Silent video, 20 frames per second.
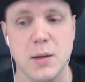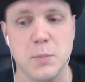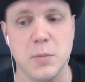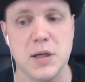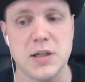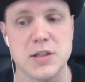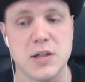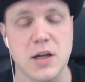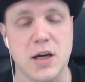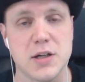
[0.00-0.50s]

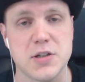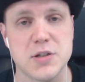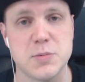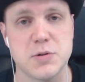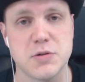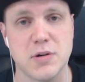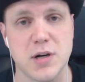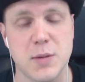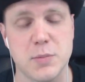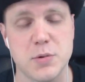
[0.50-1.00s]
Please like,
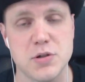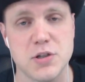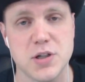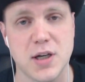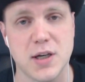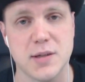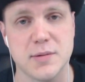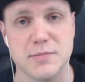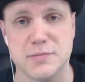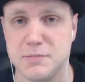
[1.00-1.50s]
subscribe and
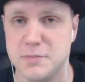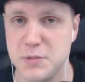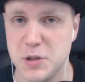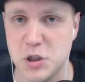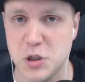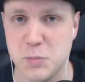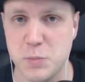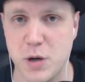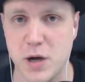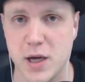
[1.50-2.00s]
share.
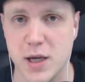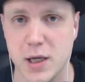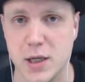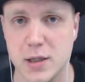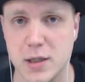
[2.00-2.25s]
Goodbye.